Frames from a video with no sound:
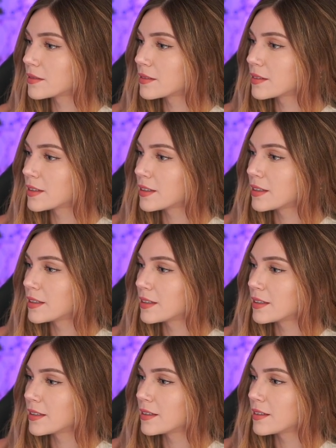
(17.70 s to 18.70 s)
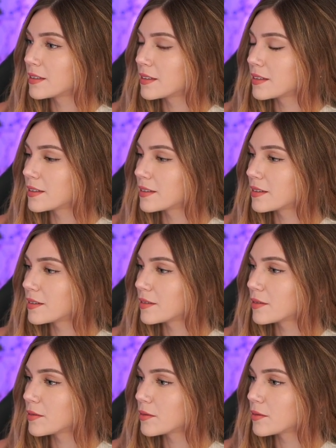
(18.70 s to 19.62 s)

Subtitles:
No one is speaking in this clip.